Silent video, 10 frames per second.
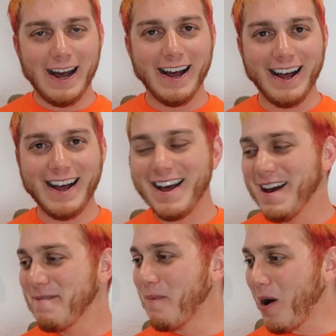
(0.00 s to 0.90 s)
uh,
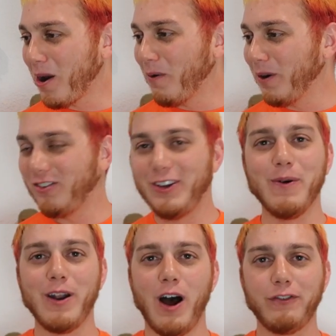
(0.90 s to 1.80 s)
Mari, when she
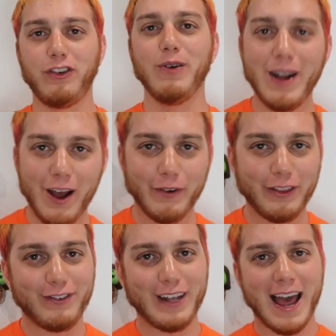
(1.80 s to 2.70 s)
went off, she went off with
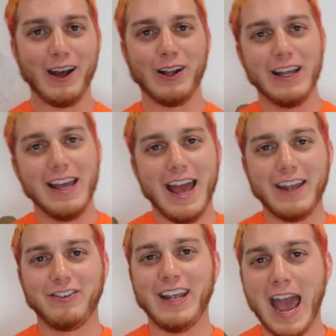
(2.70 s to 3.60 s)
style.
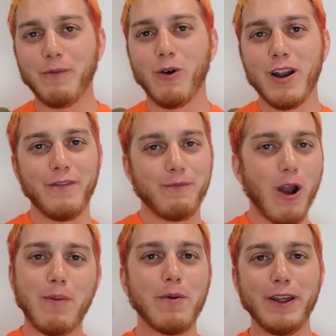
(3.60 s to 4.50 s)
And she had one of
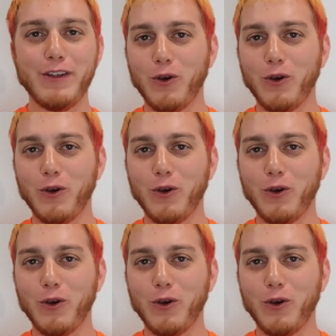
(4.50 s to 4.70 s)
probably the